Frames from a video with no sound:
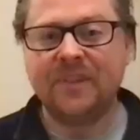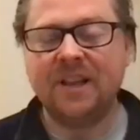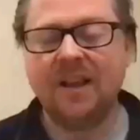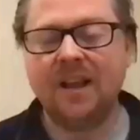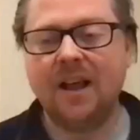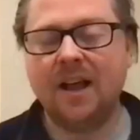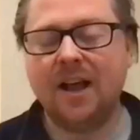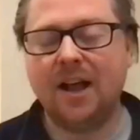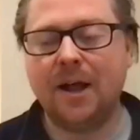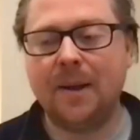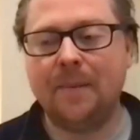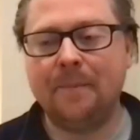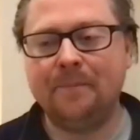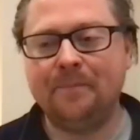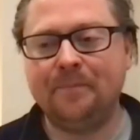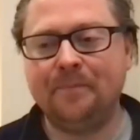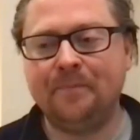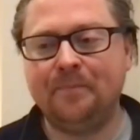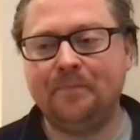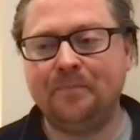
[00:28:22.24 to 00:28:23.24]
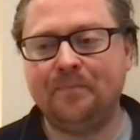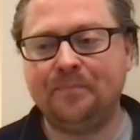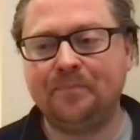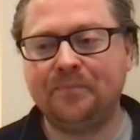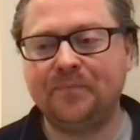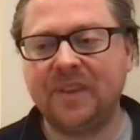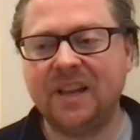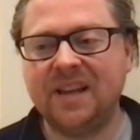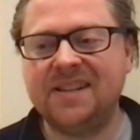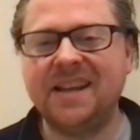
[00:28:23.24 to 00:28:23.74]
um,
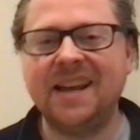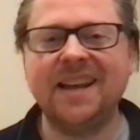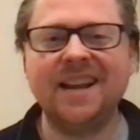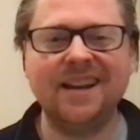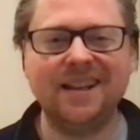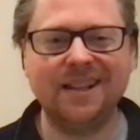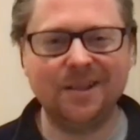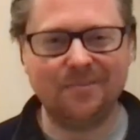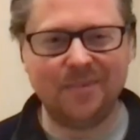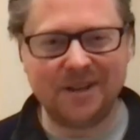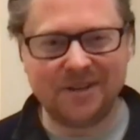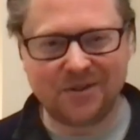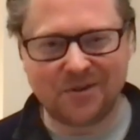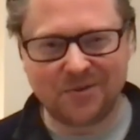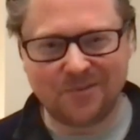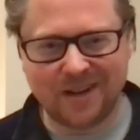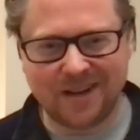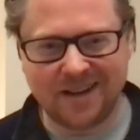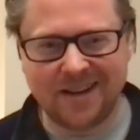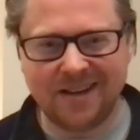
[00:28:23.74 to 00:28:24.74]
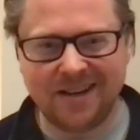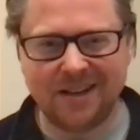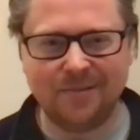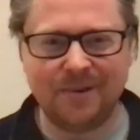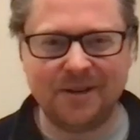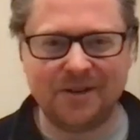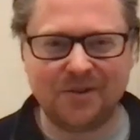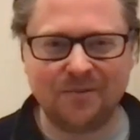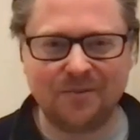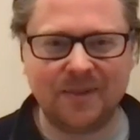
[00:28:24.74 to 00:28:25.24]
taking little bits from here, little
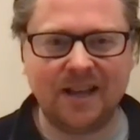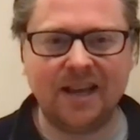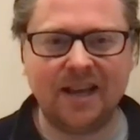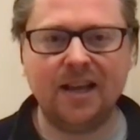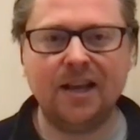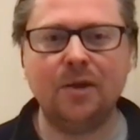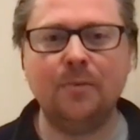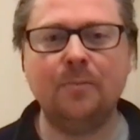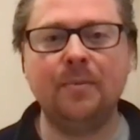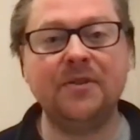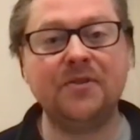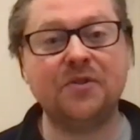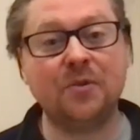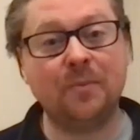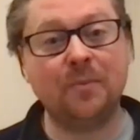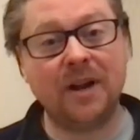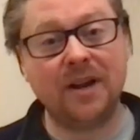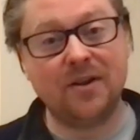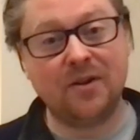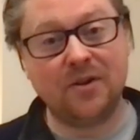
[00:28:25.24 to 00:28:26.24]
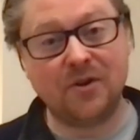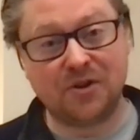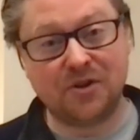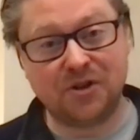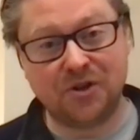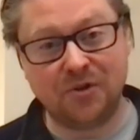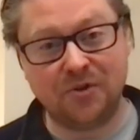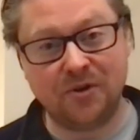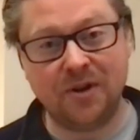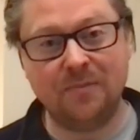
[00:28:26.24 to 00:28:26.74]
bits from there, bits from my
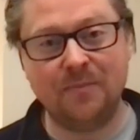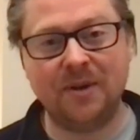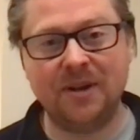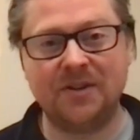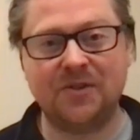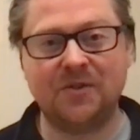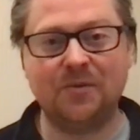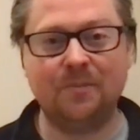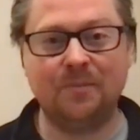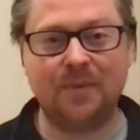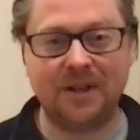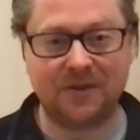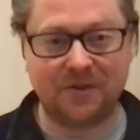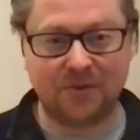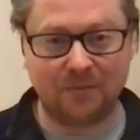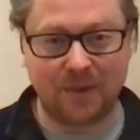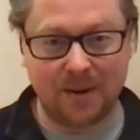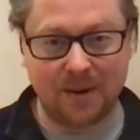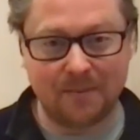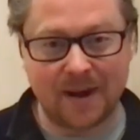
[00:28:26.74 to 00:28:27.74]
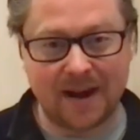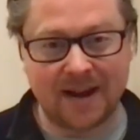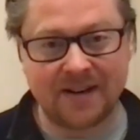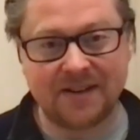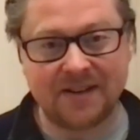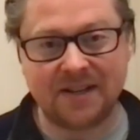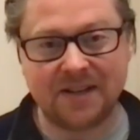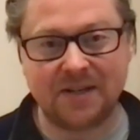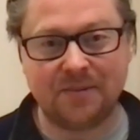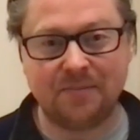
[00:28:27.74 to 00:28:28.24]
Arcturian, bits, bits from my
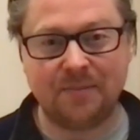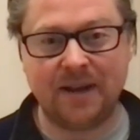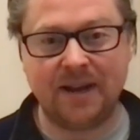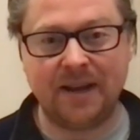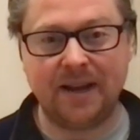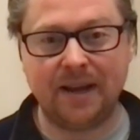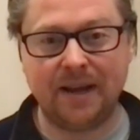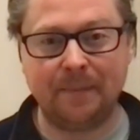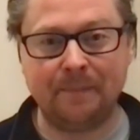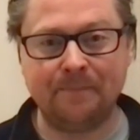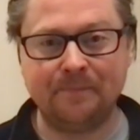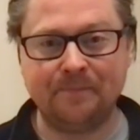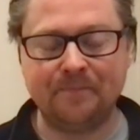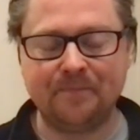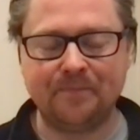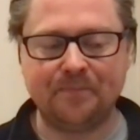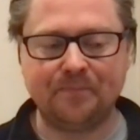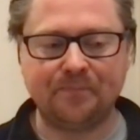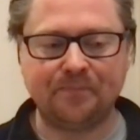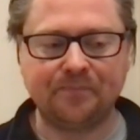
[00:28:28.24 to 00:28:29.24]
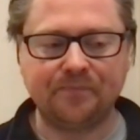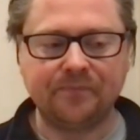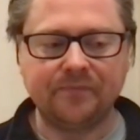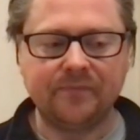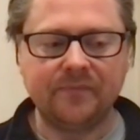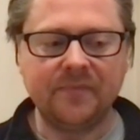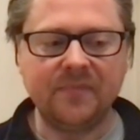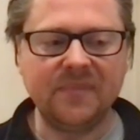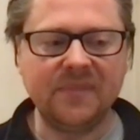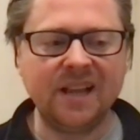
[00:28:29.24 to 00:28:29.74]
mantis being.
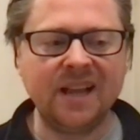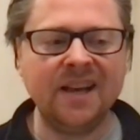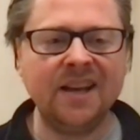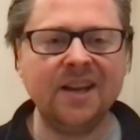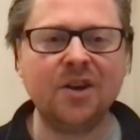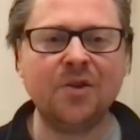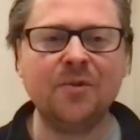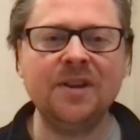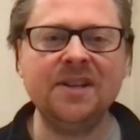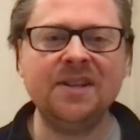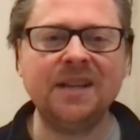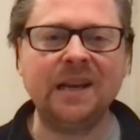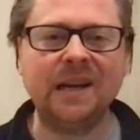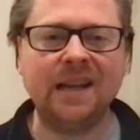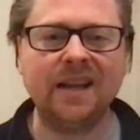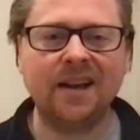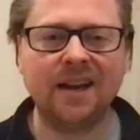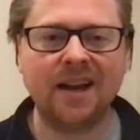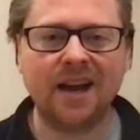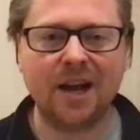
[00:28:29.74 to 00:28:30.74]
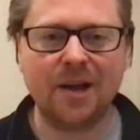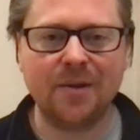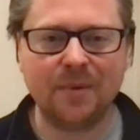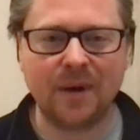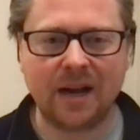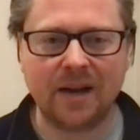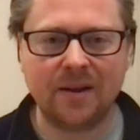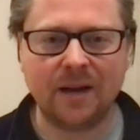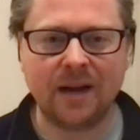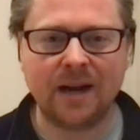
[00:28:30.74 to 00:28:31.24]
And increasingly, I, I,
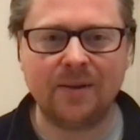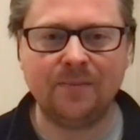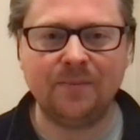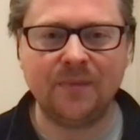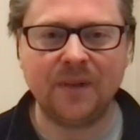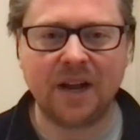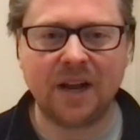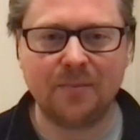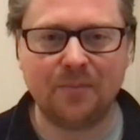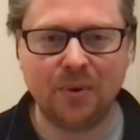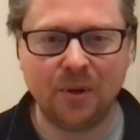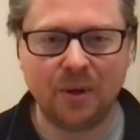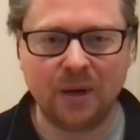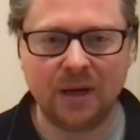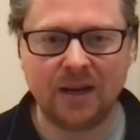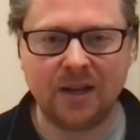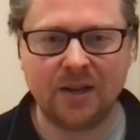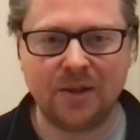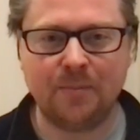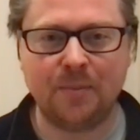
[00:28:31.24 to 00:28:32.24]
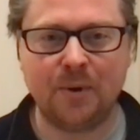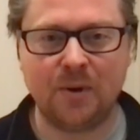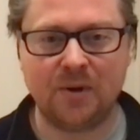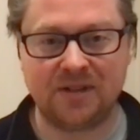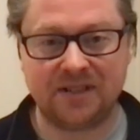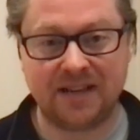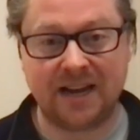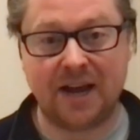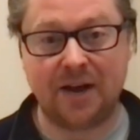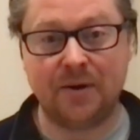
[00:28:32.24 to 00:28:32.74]
I, I put the books
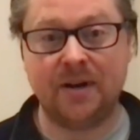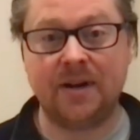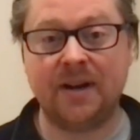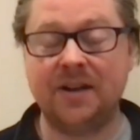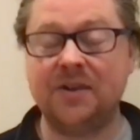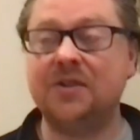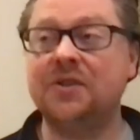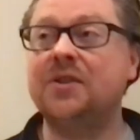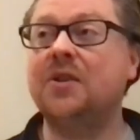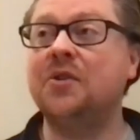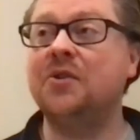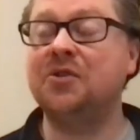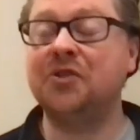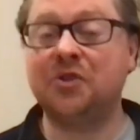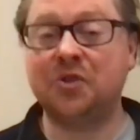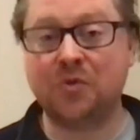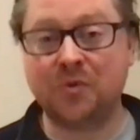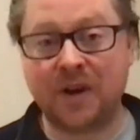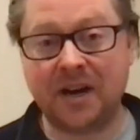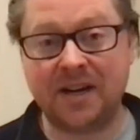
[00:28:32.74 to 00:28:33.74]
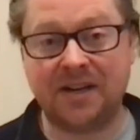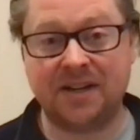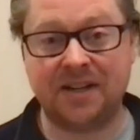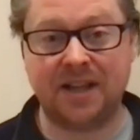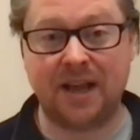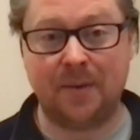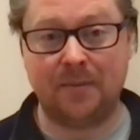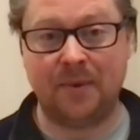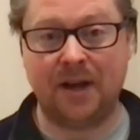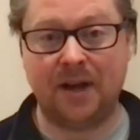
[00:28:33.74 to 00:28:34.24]
down and I just go straight to
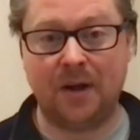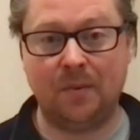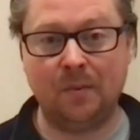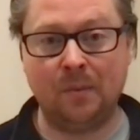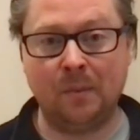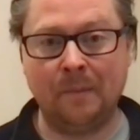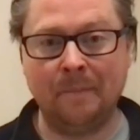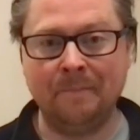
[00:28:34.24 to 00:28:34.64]
them now.